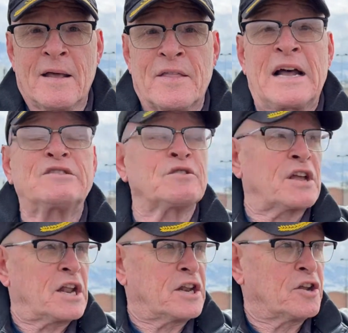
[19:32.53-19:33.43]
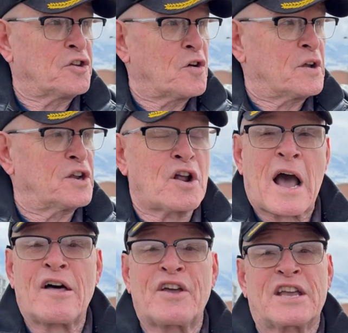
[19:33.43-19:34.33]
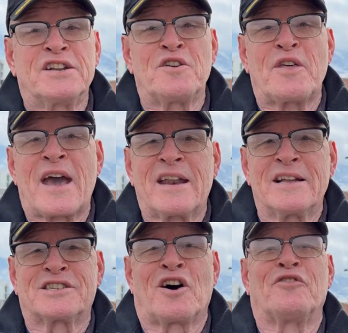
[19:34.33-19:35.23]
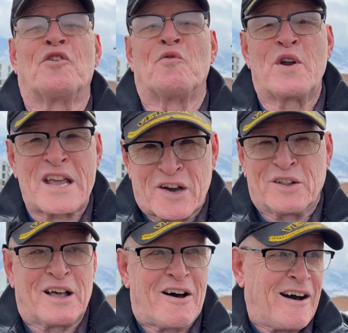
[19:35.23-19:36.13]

That's what they need to do. You know how they can do that? It's called the RICO law.